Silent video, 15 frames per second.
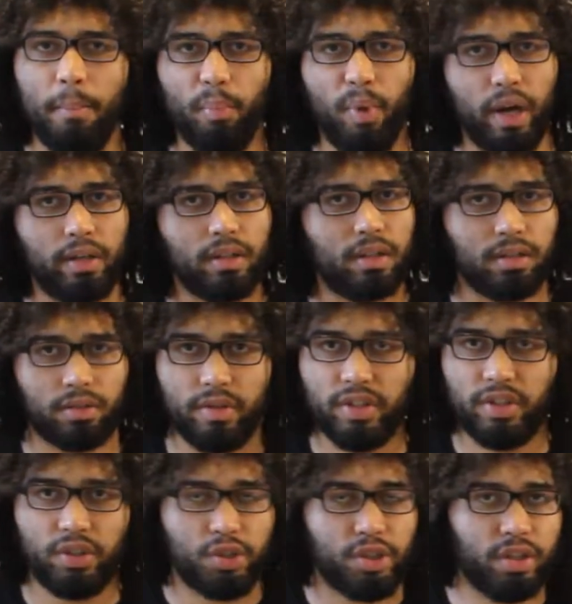But
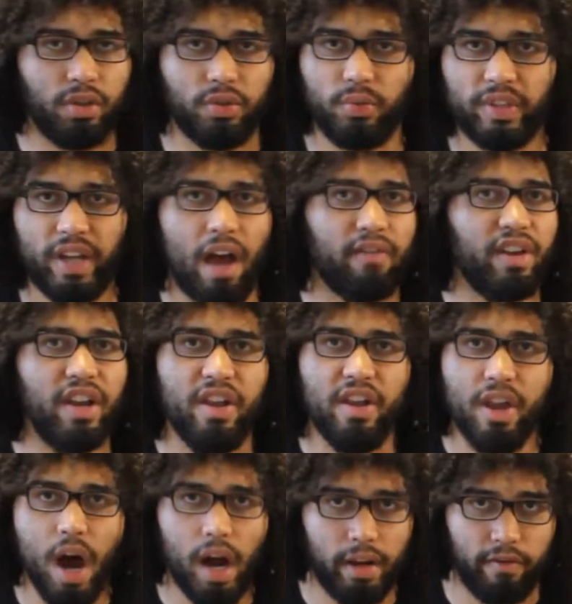Clarissa Shields was
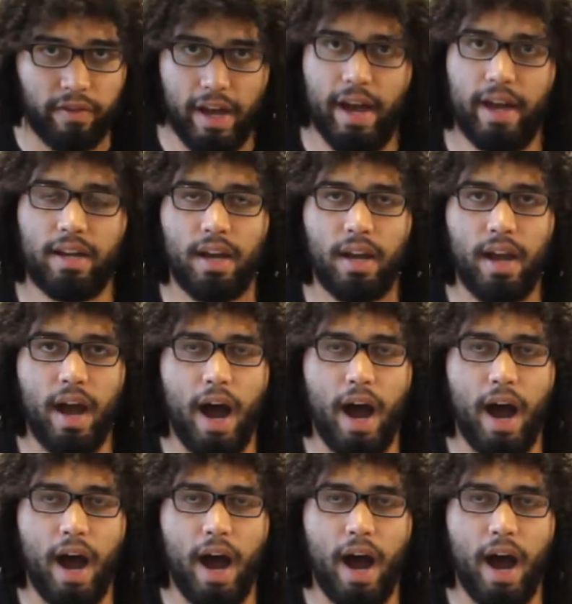having none of that.